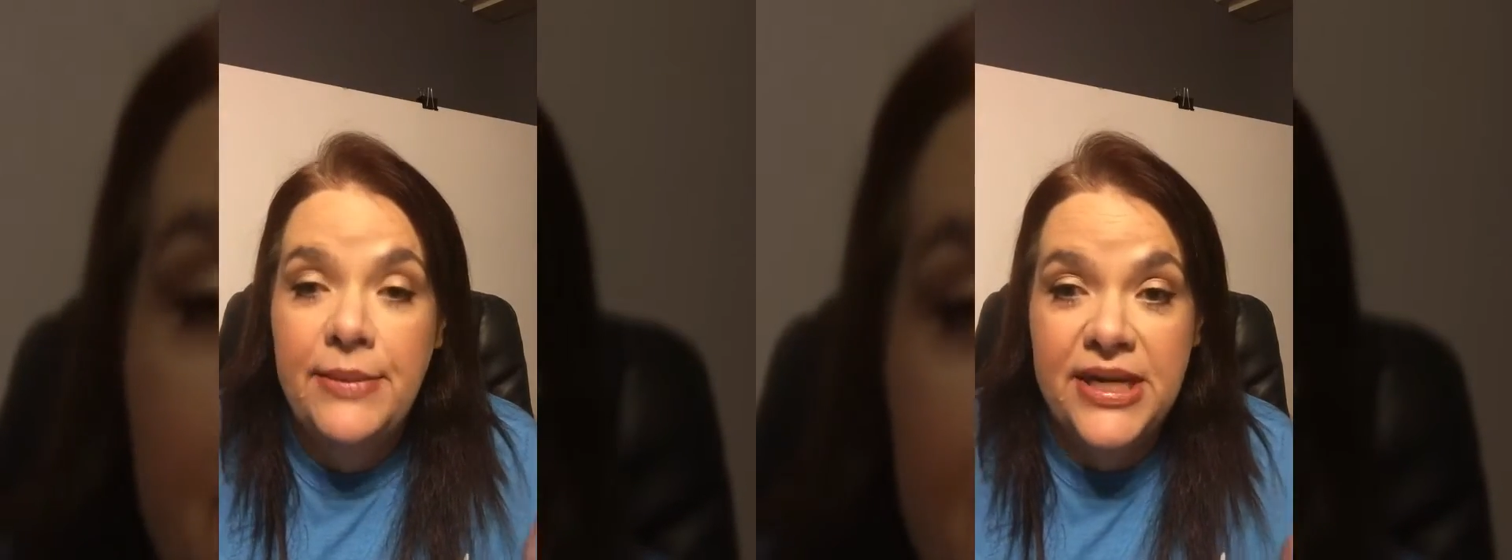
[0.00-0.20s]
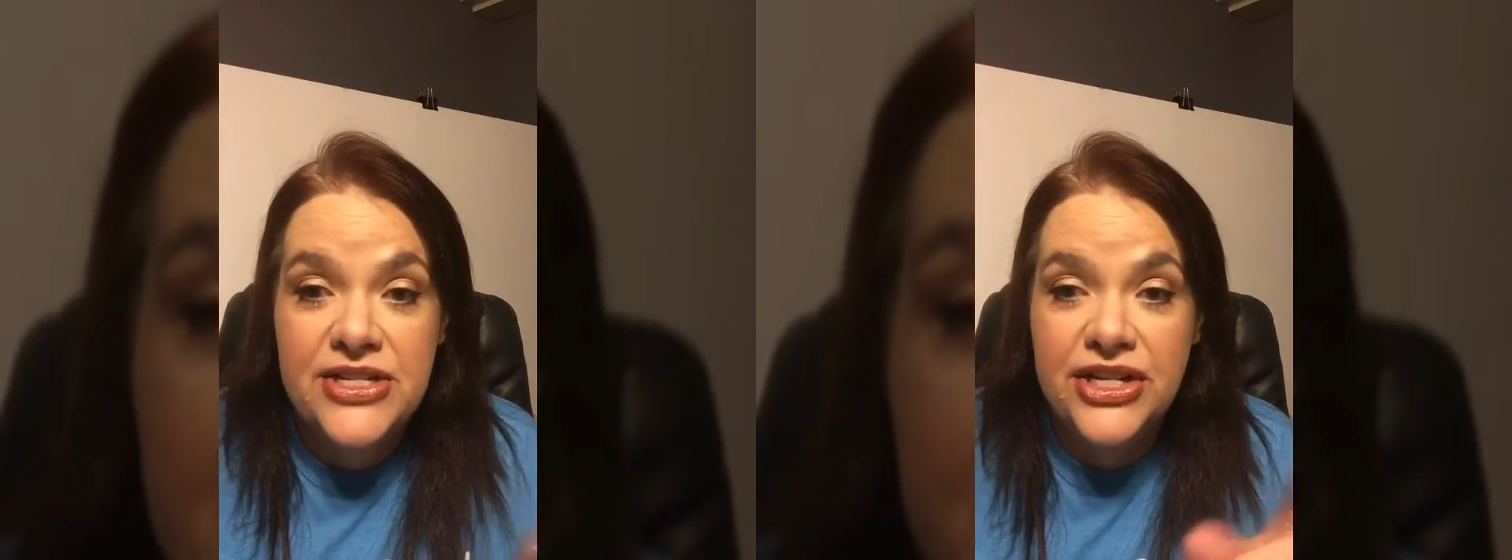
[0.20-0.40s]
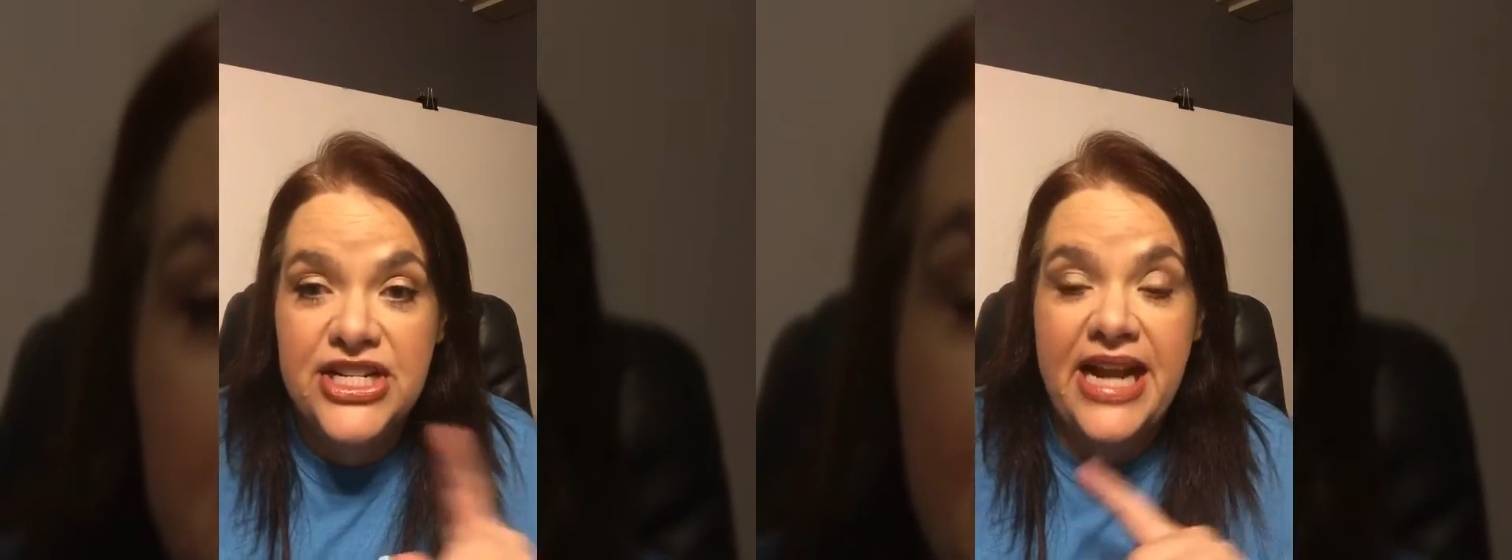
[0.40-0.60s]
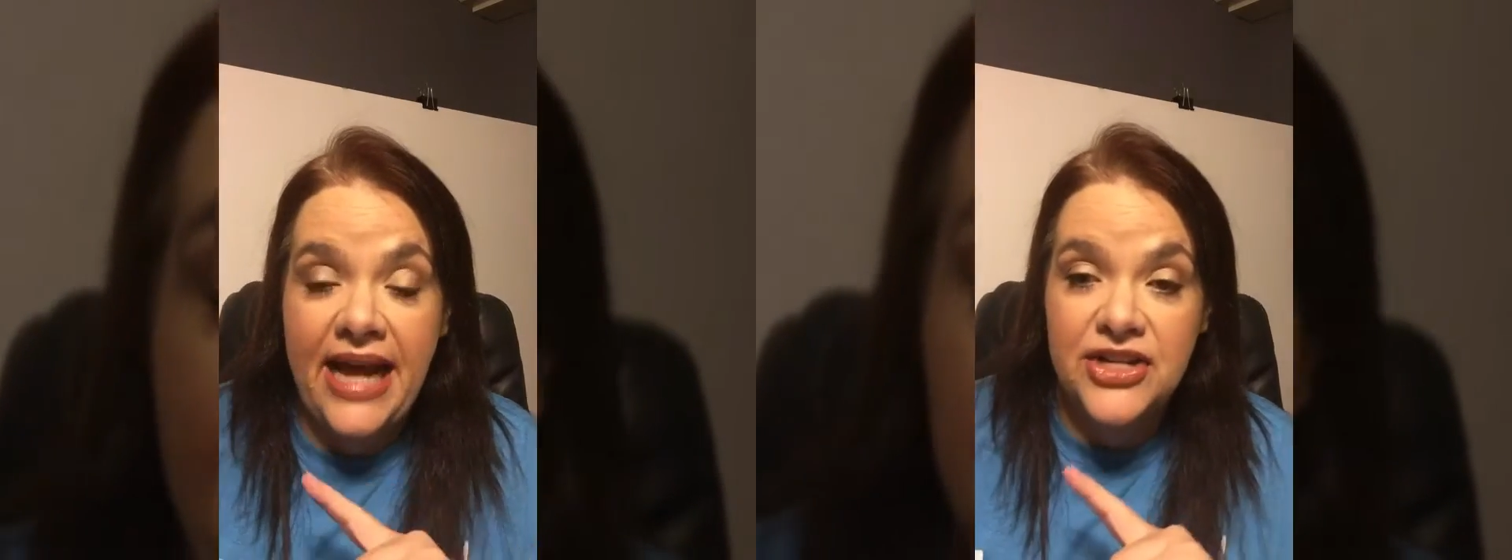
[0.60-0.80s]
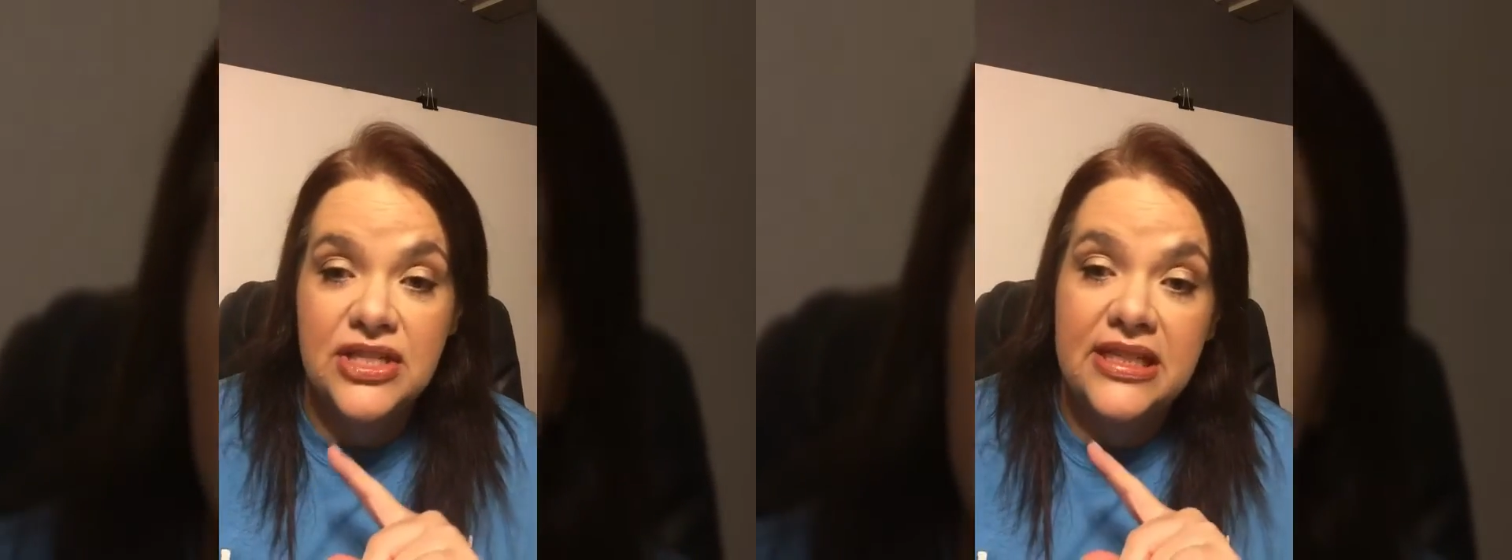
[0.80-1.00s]
and my surgeon
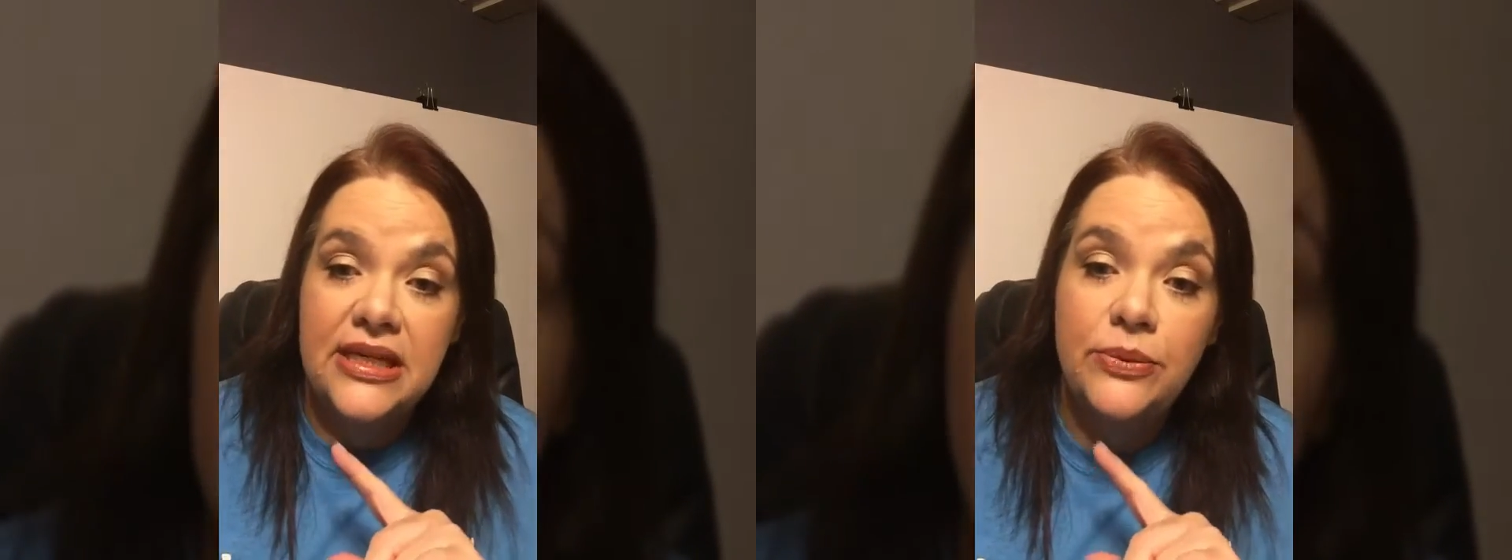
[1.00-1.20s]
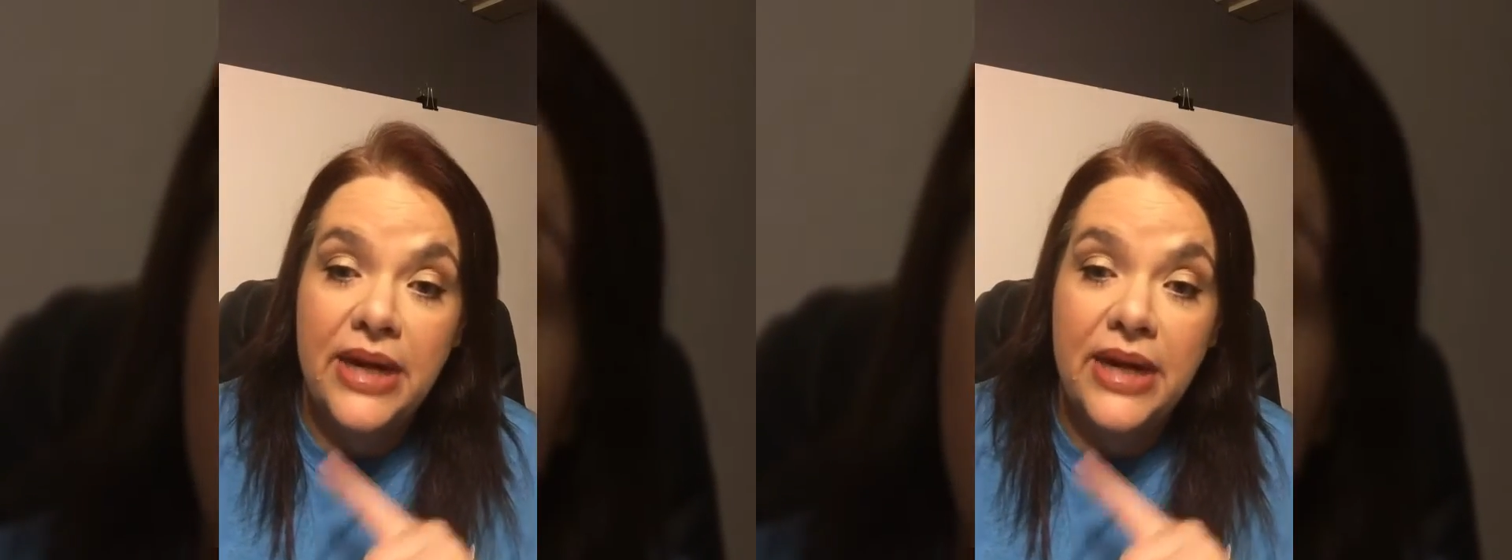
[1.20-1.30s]
actually